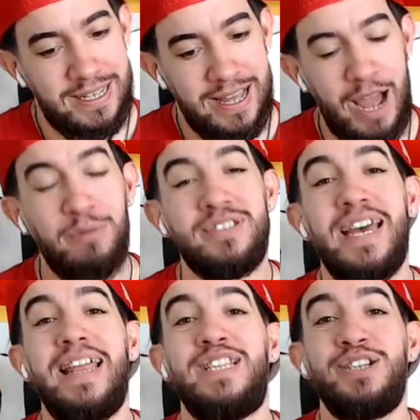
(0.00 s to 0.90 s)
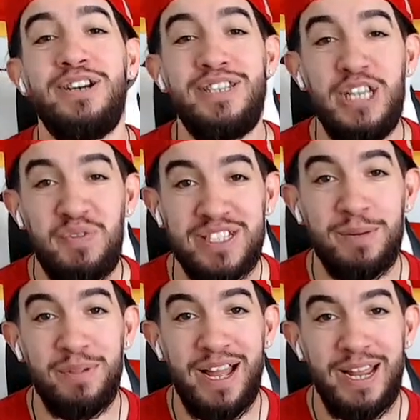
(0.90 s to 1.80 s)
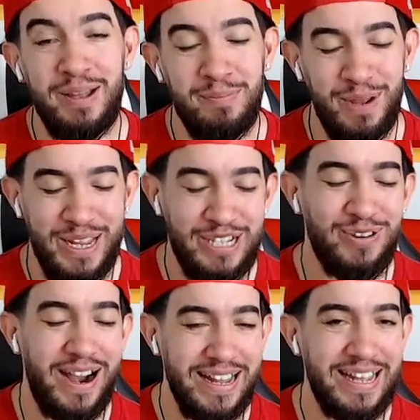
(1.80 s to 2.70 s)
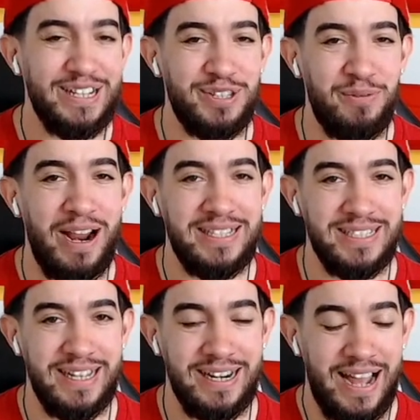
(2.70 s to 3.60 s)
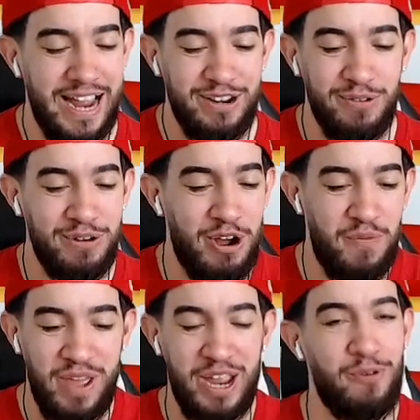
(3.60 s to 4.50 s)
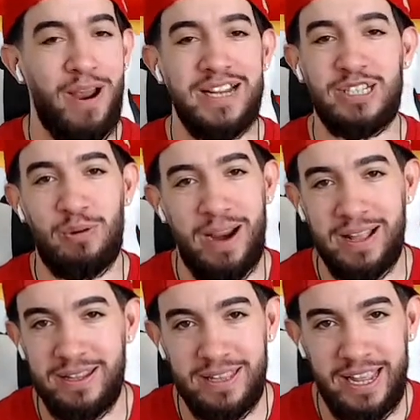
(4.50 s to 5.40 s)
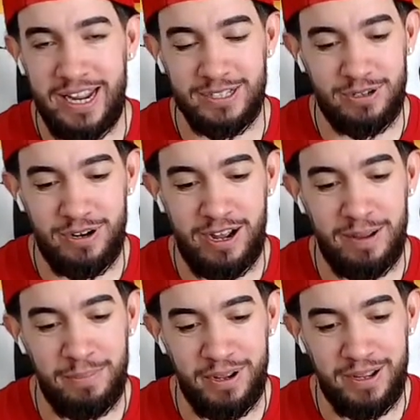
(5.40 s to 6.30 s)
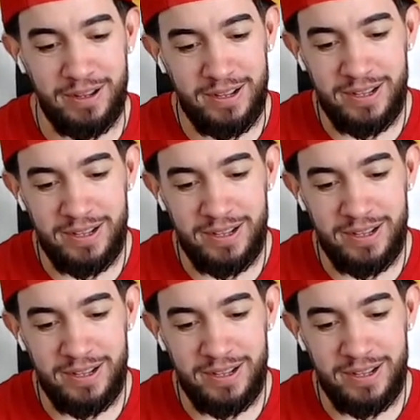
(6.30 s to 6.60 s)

I will say that's a good defensive play, but he tried to get it to Rice again. I don't know if it hit Rice directly in the hands or not, but